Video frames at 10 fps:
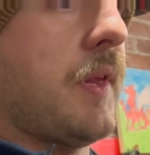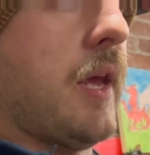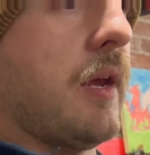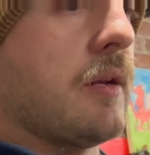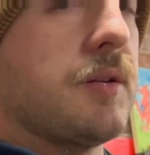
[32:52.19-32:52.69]

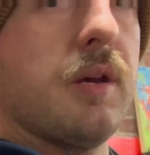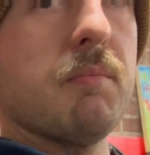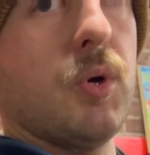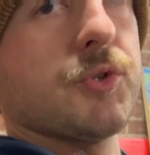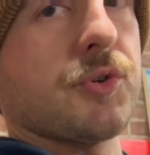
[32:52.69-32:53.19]
And 10
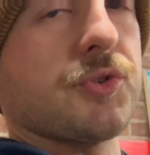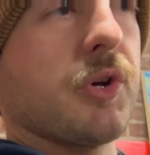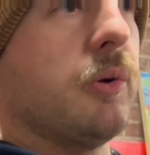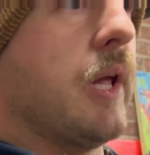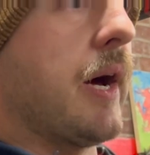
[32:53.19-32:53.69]
bolts are
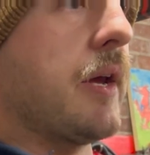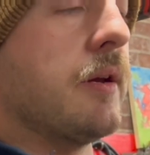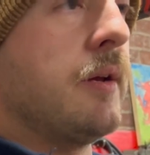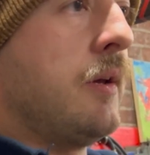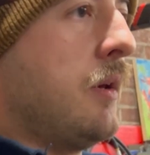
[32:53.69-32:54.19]
so light,
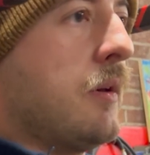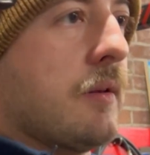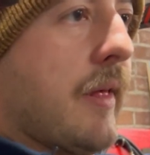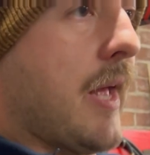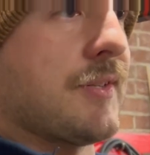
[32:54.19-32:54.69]

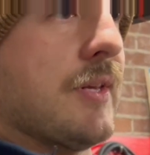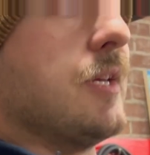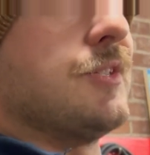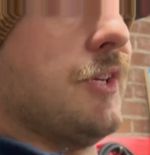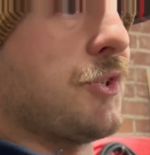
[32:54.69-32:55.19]
that's the
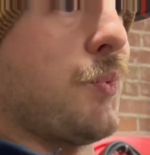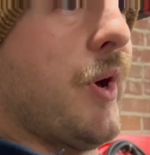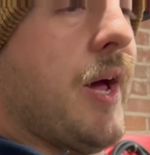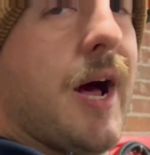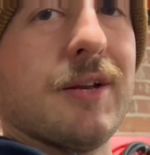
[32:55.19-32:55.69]
easiest
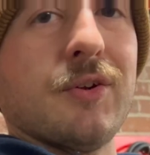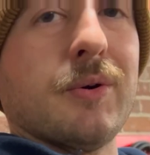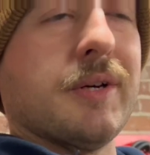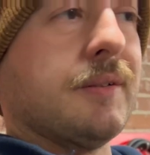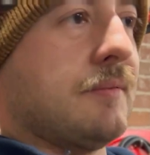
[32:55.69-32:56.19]
way I
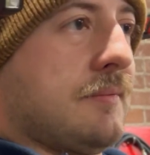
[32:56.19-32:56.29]
do it,